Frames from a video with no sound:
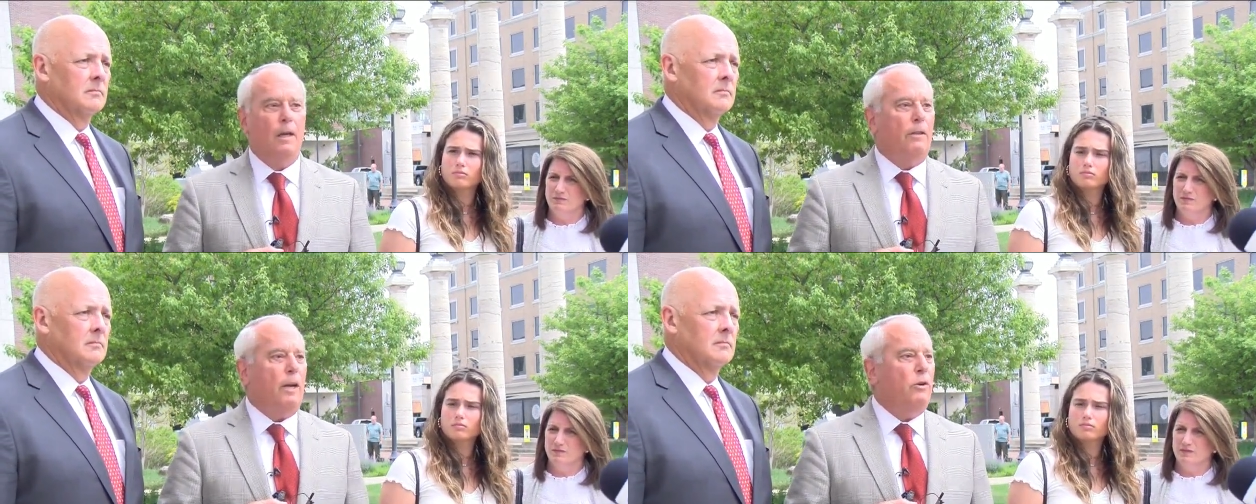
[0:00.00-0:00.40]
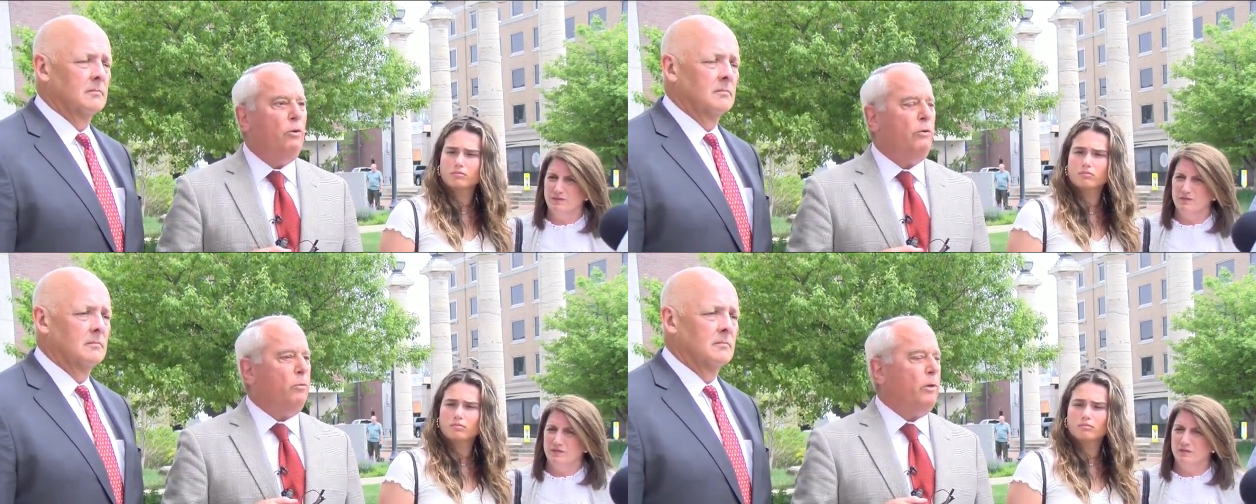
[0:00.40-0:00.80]
Speaker 1: They
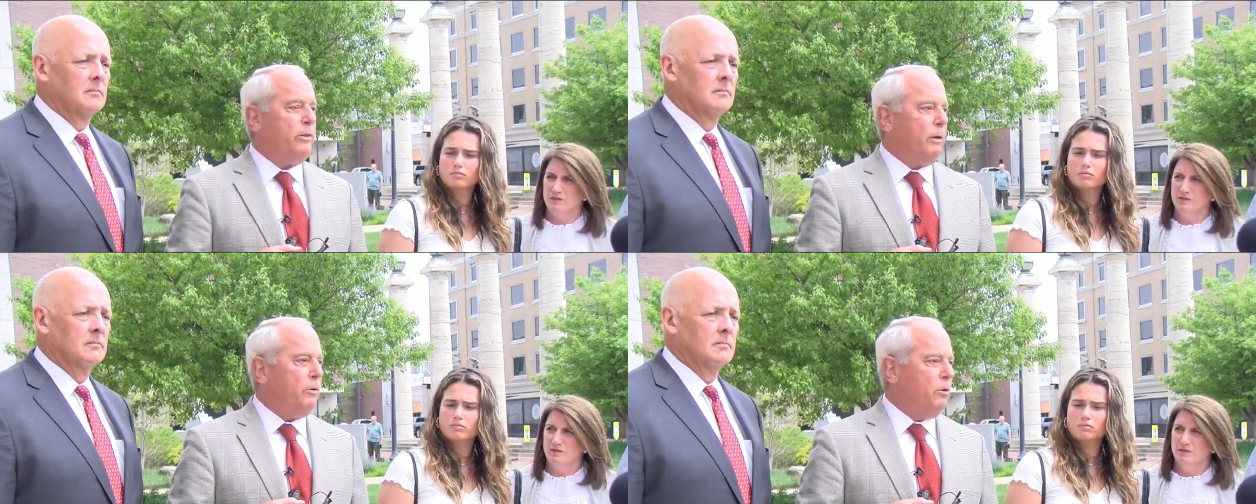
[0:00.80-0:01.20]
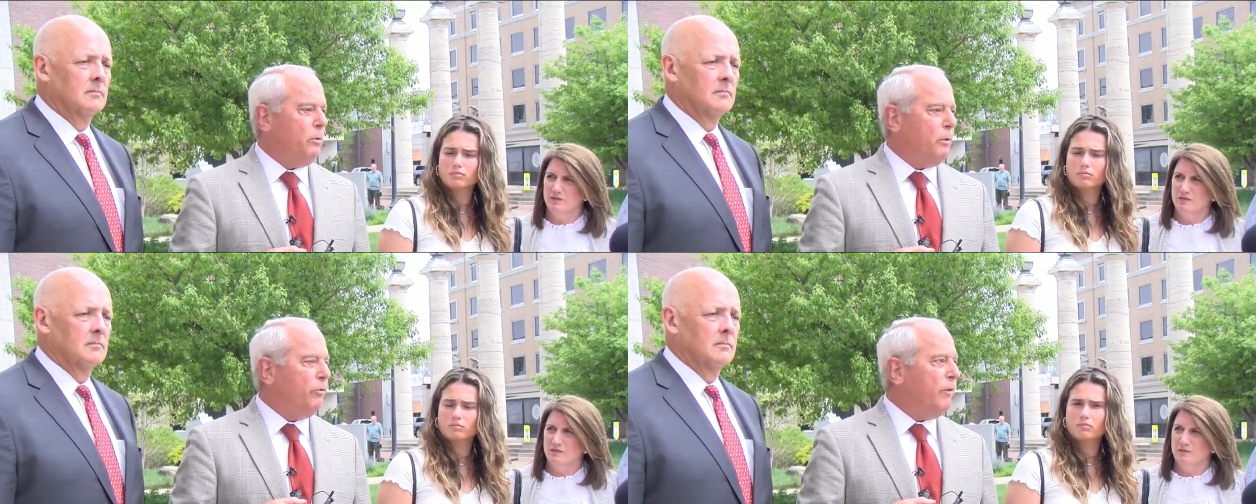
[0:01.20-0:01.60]
knew that what they were
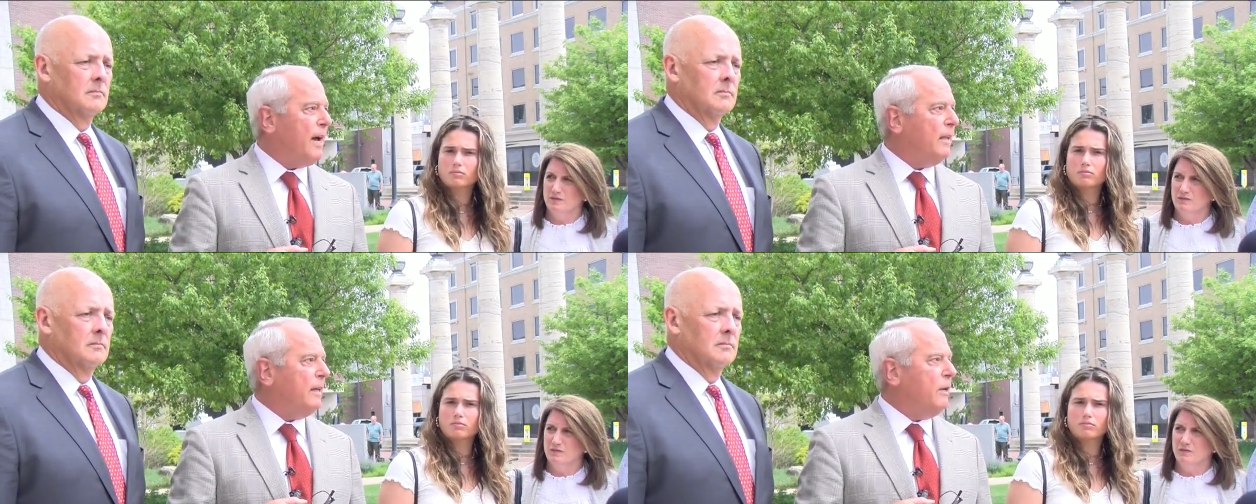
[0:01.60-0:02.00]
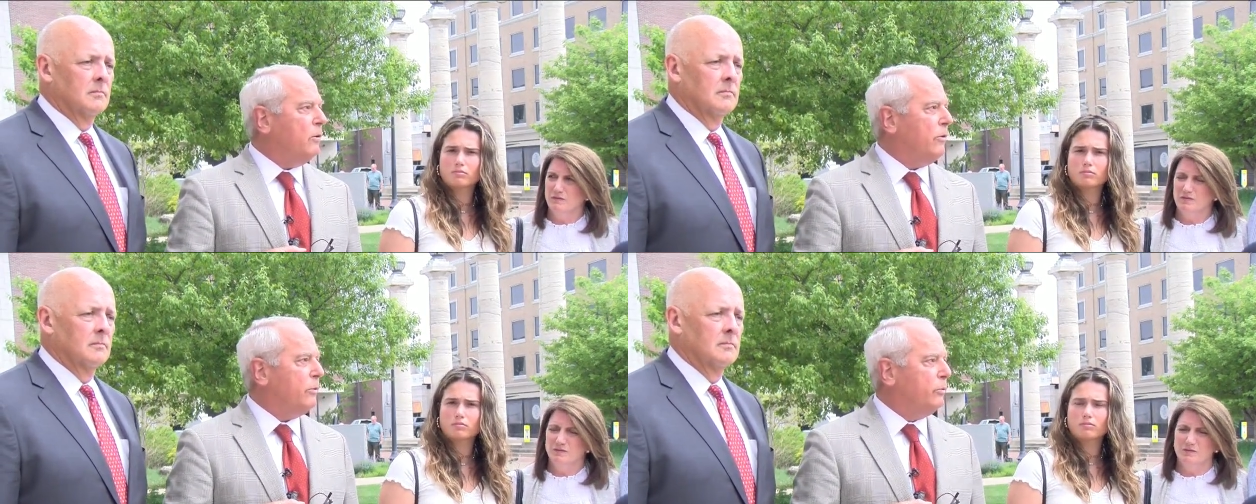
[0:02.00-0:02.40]
doing was violating
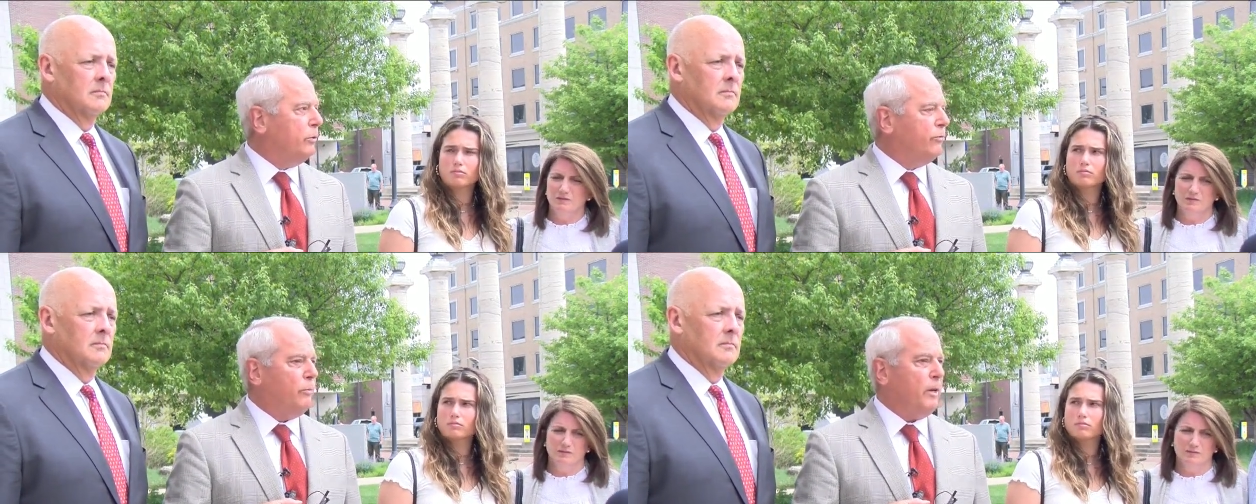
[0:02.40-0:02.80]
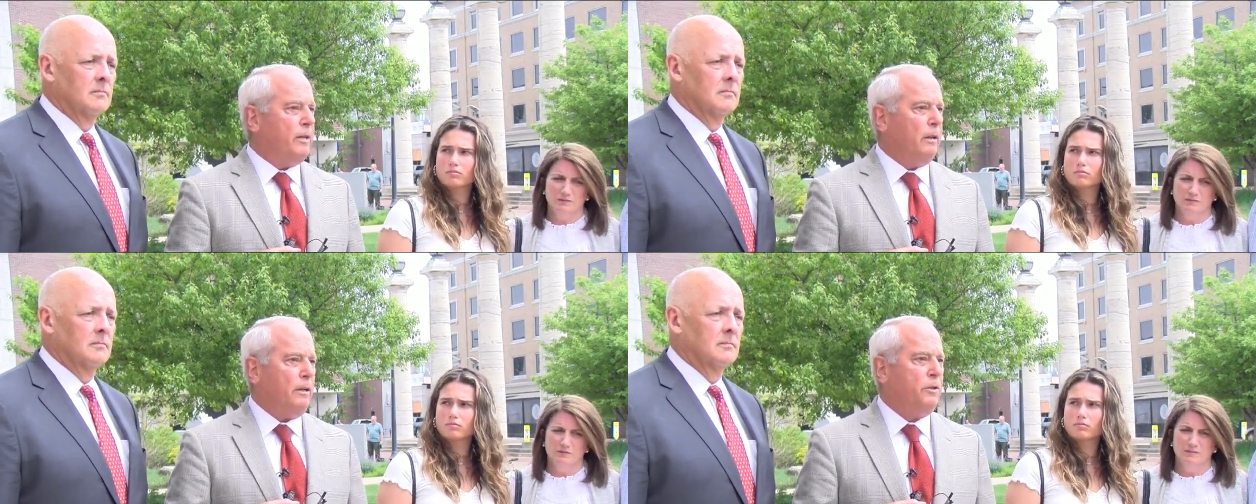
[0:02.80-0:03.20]
all the rules and
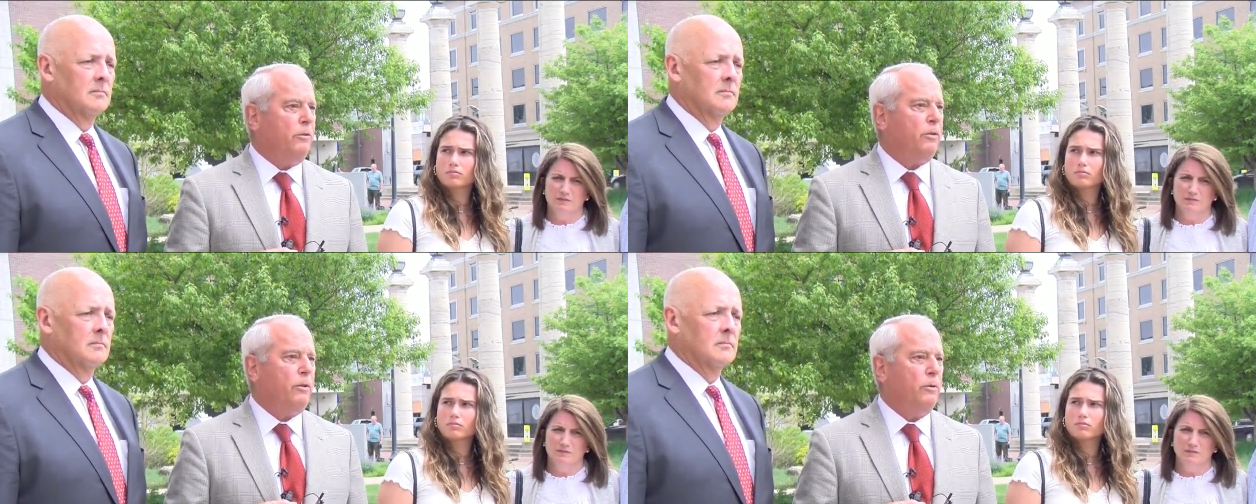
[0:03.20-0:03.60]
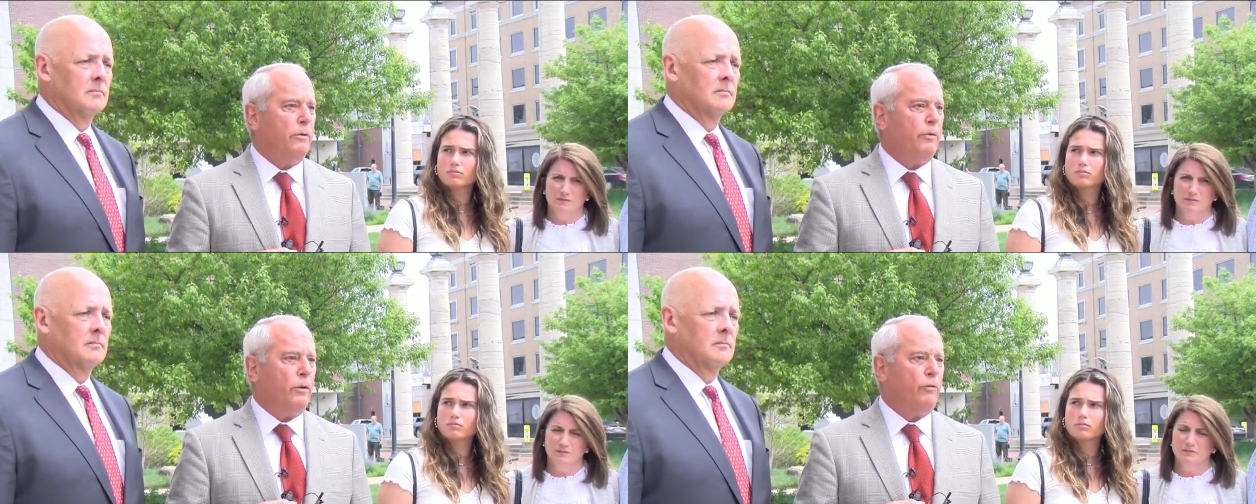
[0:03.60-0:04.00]
regulations at the
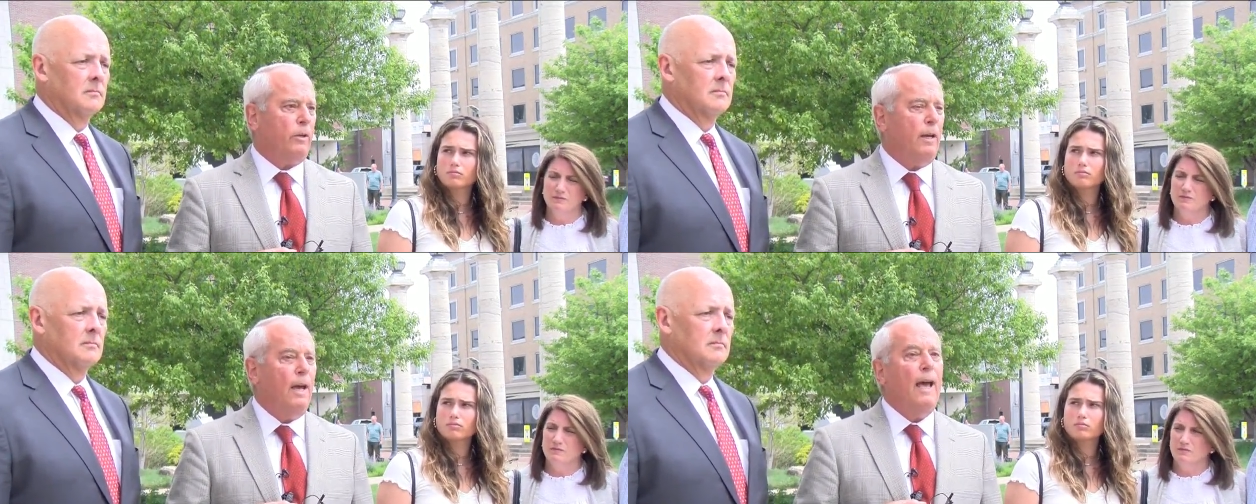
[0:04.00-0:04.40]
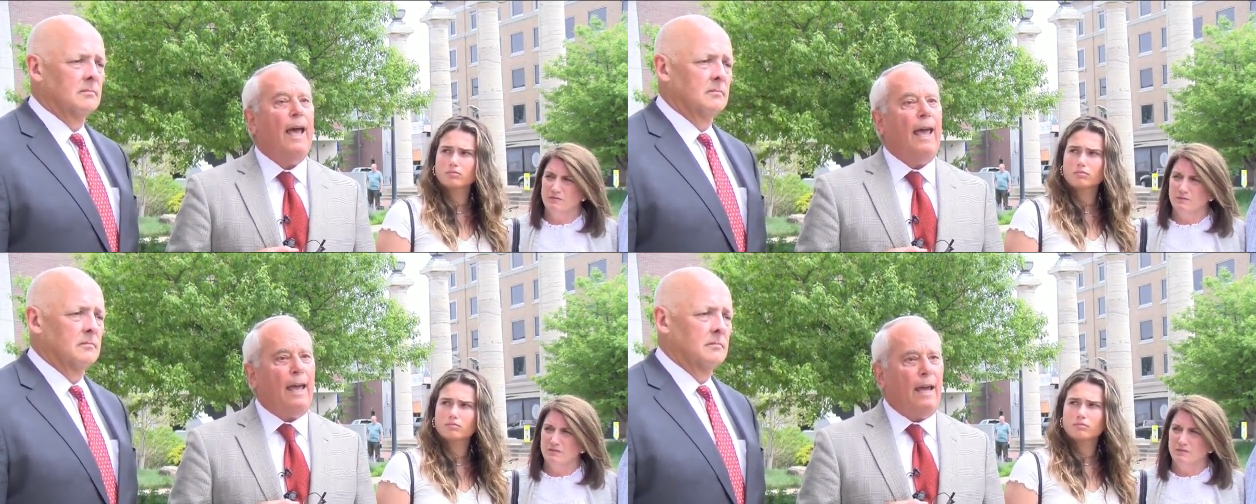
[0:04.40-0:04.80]
university
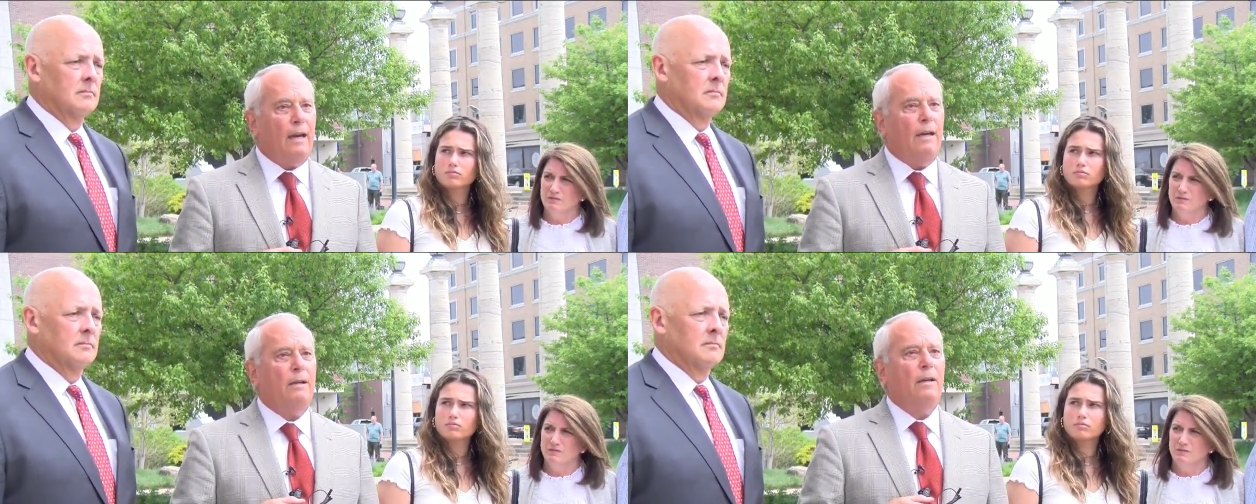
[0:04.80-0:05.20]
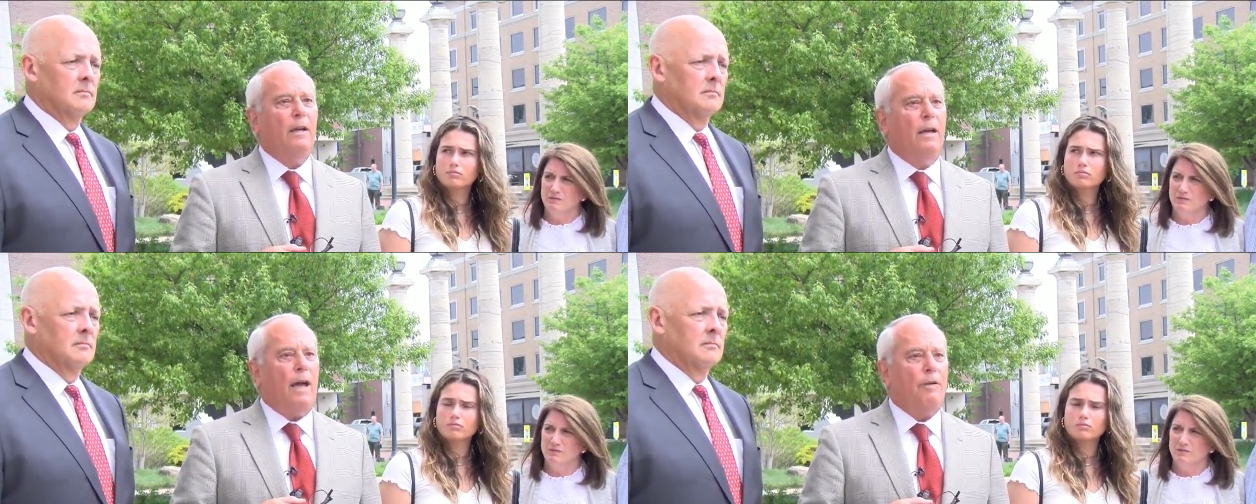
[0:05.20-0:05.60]
and
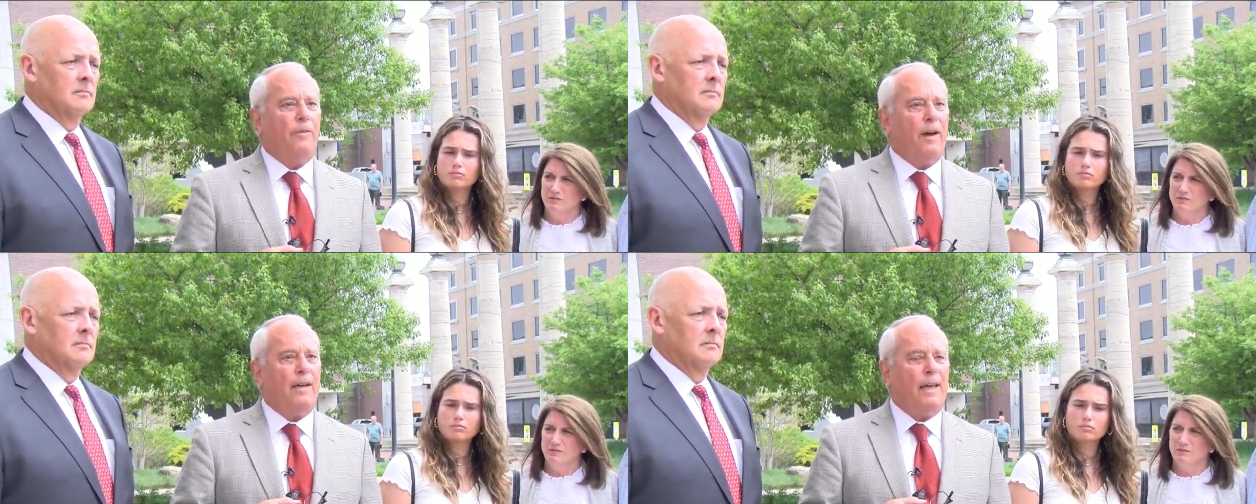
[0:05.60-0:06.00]
at Phi